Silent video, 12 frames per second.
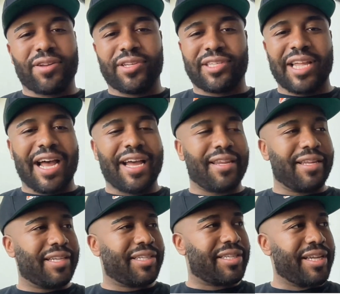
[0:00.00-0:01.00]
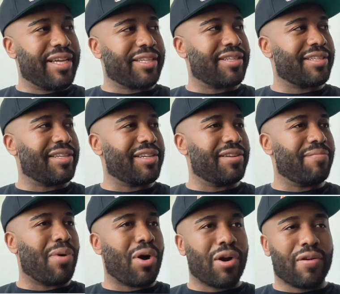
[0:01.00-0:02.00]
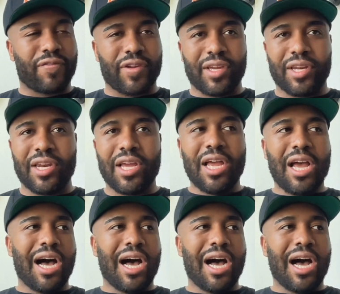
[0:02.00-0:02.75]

the Stylistics, listening to Marvin,